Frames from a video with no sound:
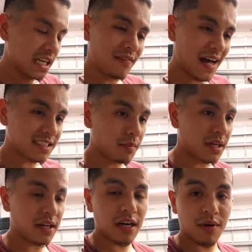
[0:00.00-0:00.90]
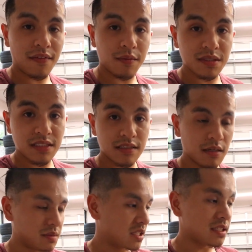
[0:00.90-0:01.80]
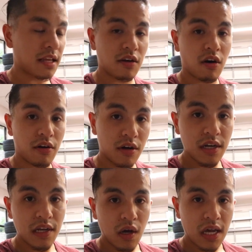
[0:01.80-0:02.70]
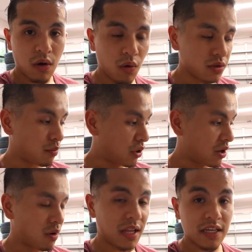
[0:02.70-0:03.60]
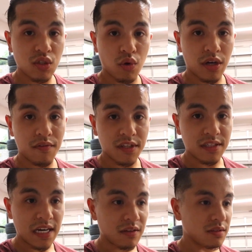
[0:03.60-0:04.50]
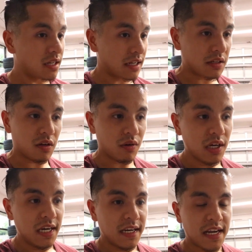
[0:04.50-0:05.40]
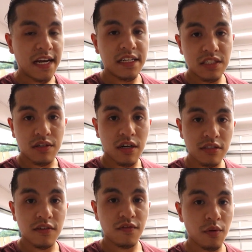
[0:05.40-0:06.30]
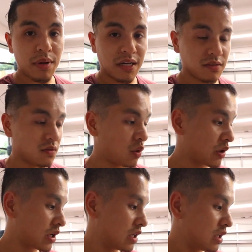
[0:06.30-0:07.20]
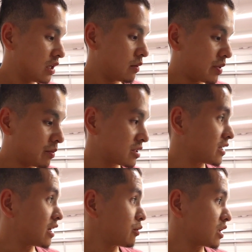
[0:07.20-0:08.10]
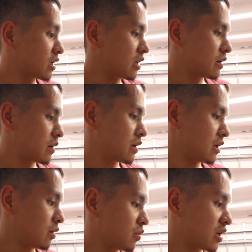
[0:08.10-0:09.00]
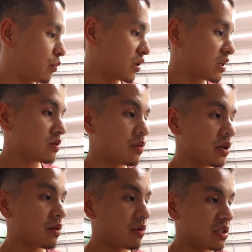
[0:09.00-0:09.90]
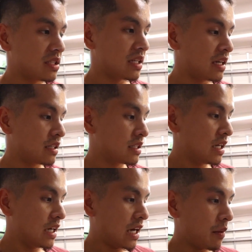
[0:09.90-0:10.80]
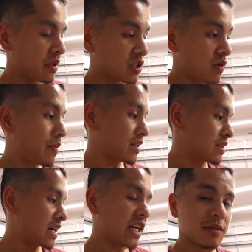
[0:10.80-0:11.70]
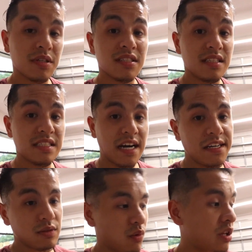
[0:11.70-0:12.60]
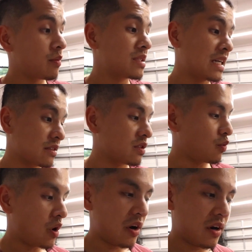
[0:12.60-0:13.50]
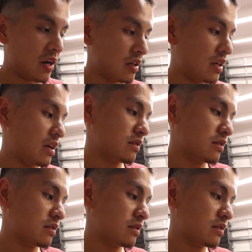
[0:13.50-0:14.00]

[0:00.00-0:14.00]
If I had somebody here, I would have them sit inside the car, hold the brake while I torque everything down to, like, you know, 90 to 100 foot-pounds of torque. But I'm just gonna hit it with a gun. We're gonna bring it to work one of these days. I'm gonna swap out the tires because these tires, one of them is down to the wire and